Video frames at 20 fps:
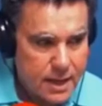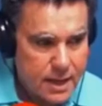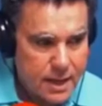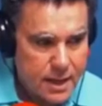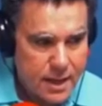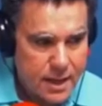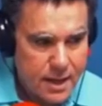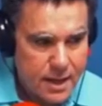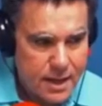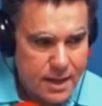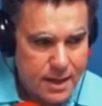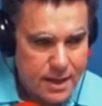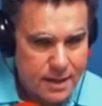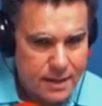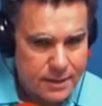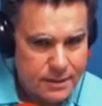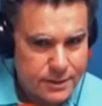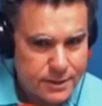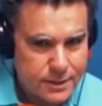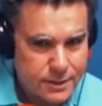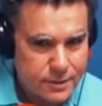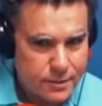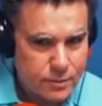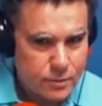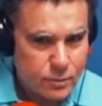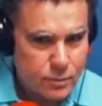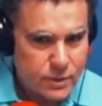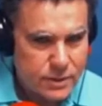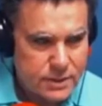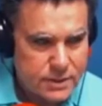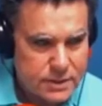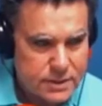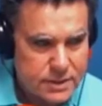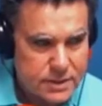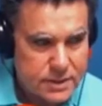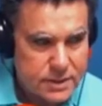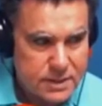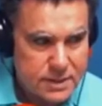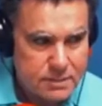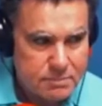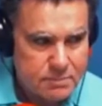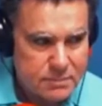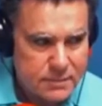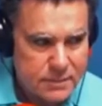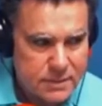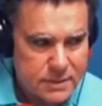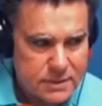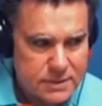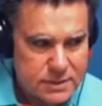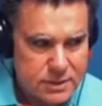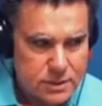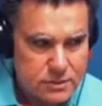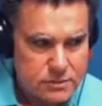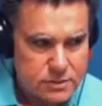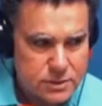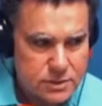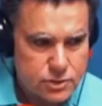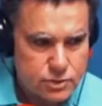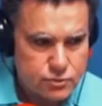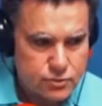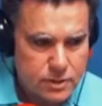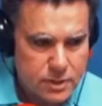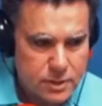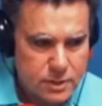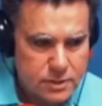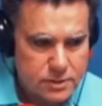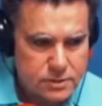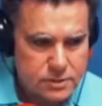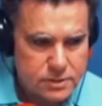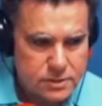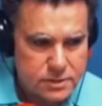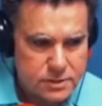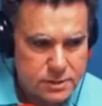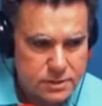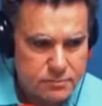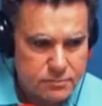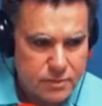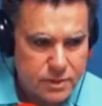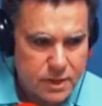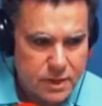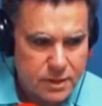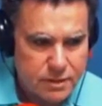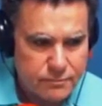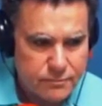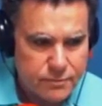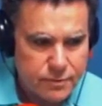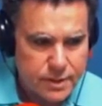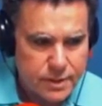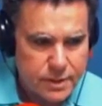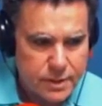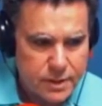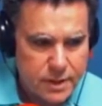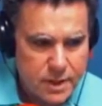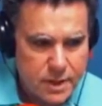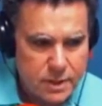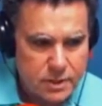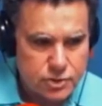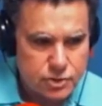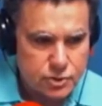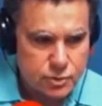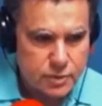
Well, is he using drugs? Is he in recovery? Should